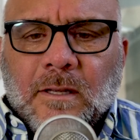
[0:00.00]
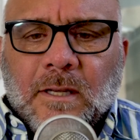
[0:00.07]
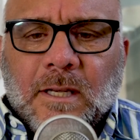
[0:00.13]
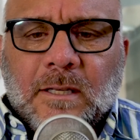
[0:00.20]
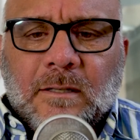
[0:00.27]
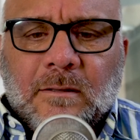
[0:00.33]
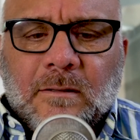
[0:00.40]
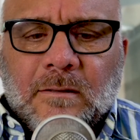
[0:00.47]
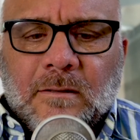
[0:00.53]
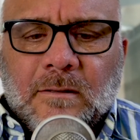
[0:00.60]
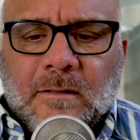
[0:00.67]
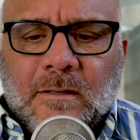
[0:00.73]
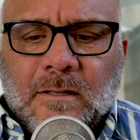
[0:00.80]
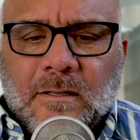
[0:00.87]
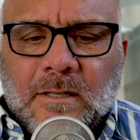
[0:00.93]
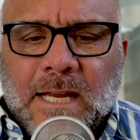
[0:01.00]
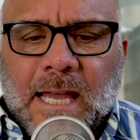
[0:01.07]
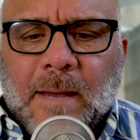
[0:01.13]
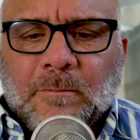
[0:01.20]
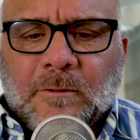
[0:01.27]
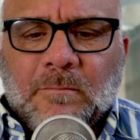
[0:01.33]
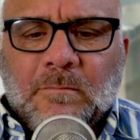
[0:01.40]
it
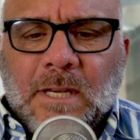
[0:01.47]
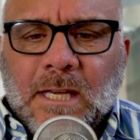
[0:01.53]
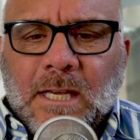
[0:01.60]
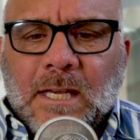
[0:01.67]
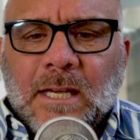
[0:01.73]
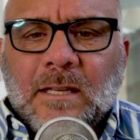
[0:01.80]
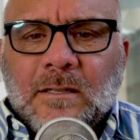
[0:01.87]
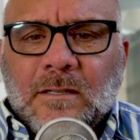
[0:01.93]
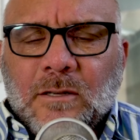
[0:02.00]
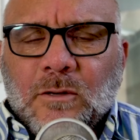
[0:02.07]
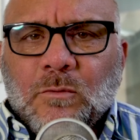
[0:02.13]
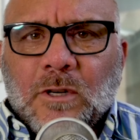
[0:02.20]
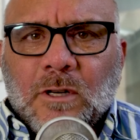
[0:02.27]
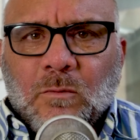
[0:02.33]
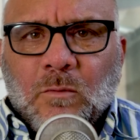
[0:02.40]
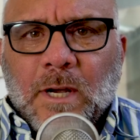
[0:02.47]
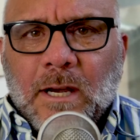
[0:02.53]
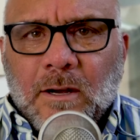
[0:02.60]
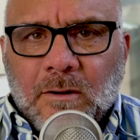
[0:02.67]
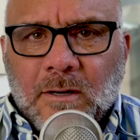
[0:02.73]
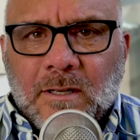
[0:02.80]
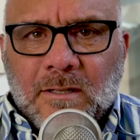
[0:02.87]
snapped me into an
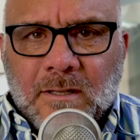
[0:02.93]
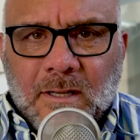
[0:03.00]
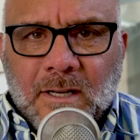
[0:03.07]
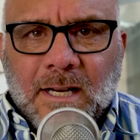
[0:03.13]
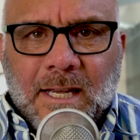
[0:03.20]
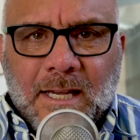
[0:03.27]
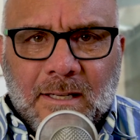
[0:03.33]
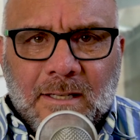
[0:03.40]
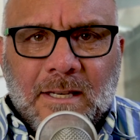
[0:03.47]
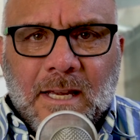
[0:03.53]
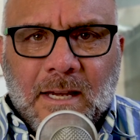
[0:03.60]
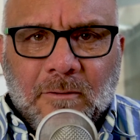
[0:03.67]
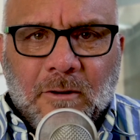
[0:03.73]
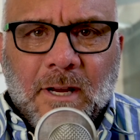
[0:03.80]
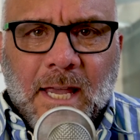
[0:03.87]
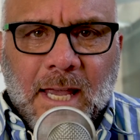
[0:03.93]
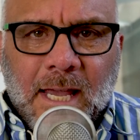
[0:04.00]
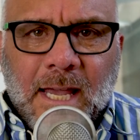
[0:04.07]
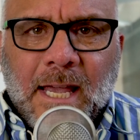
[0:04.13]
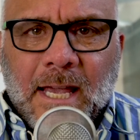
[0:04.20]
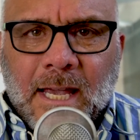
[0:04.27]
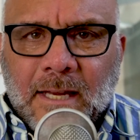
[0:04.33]
awareness that I had never
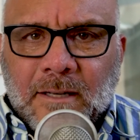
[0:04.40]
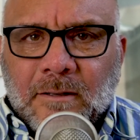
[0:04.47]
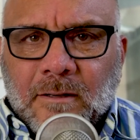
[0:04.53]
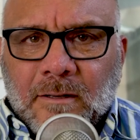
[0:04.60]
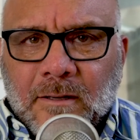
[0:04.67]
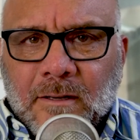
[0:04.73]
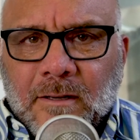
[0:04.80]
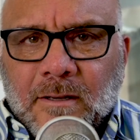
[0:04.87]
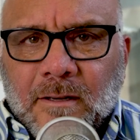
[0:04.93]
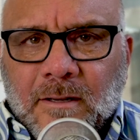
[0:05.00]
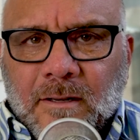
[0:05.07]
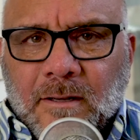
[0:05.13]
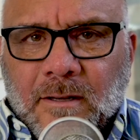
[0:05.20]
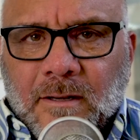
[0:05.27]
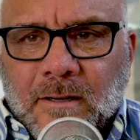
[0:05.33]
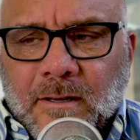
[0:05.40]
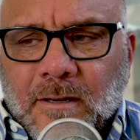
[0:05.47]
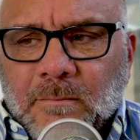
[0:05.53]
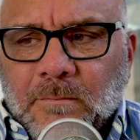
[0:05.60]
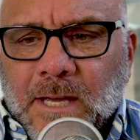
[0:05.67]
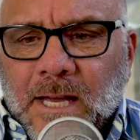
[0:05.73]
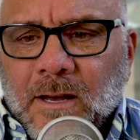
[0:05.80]
had
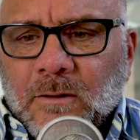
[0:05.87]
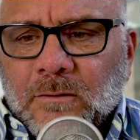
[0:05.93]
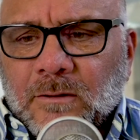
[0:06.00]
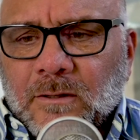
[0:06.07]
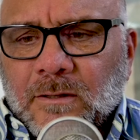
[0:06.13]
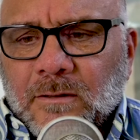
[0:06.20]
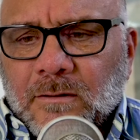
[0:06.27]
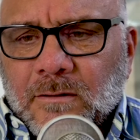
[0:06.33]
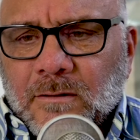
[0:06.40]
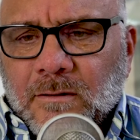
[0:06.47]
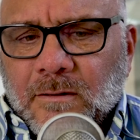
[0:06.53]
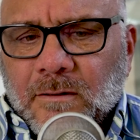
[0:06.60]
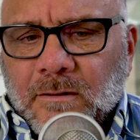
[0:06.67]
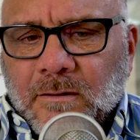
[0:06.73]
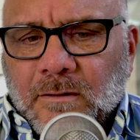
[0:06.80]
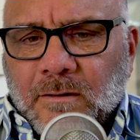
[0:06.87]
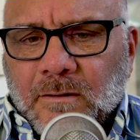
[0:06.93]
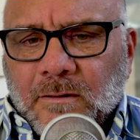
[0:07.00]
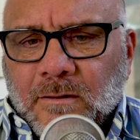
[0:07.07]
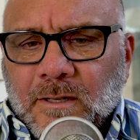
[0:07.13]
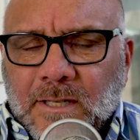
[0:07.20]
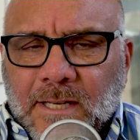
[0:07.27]
about
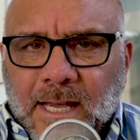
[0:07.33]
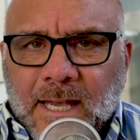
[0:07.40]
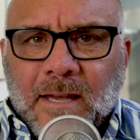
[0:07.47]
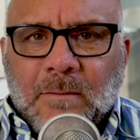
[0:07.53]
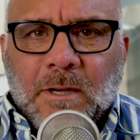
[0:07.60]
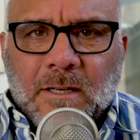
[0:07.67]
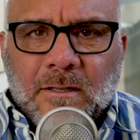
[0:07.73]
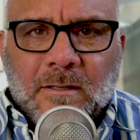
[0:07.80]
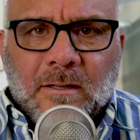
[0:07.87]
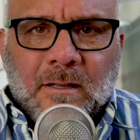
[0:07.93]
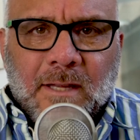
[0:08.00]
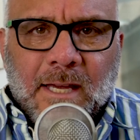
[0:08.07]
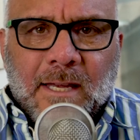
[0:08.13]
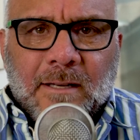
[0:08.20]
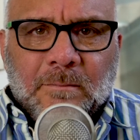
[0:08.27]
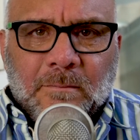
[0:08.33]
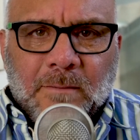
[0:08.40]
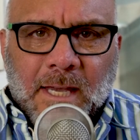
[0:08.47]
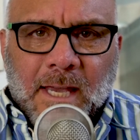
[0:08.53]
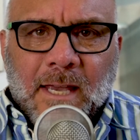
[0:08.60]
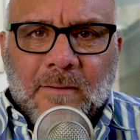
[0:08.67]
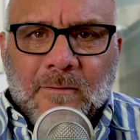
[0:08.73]
the damage that
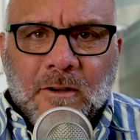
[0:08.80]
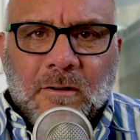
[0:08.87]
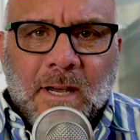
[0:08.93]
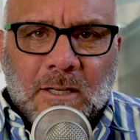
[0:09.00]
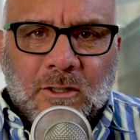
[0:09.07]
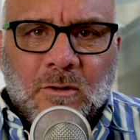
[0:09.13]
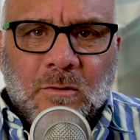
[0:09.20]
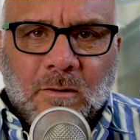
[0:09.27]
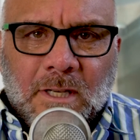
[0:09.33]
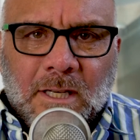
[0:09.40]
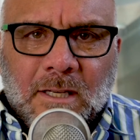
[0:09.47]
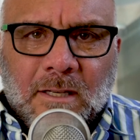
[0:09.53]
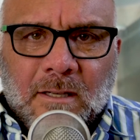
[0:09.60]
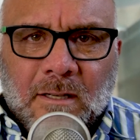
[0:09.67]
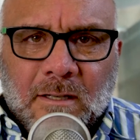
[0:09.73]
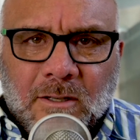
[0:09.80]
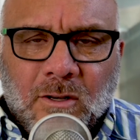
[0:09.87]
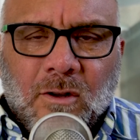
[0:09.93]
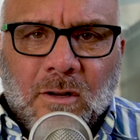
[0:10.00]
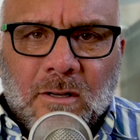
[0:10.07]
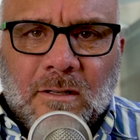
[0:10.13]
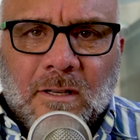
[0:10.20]
behavior actually is
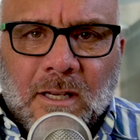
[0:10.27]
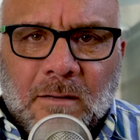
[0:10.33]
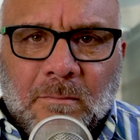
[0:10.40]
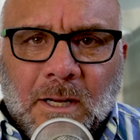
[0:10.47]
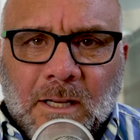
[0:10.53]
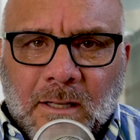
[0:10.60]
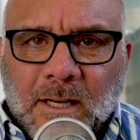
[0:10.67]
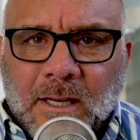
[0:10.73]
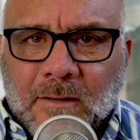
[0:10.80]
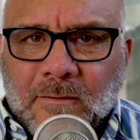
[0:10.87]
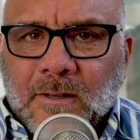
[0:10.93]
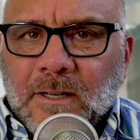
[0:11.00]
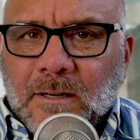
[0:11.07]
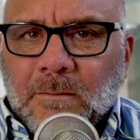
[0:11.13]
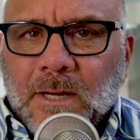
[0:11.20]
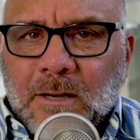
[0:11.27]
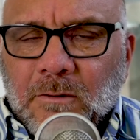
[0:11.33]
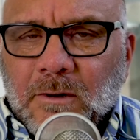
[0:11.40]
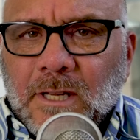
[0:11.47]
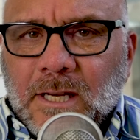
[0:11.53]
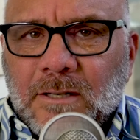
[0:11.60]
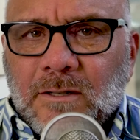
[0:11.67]
causing in my life and in my
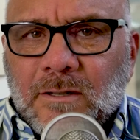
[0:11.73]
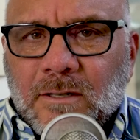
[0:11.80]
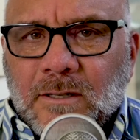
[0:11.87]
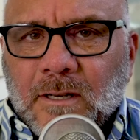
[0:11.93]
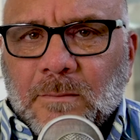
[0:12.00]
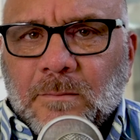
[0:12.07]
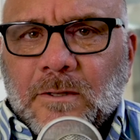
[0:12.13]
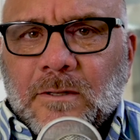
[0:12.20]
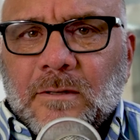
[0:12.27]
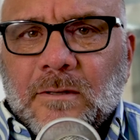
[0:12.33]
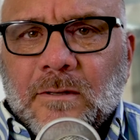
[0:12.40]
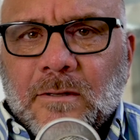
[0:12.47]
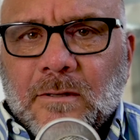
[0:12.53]
relationships.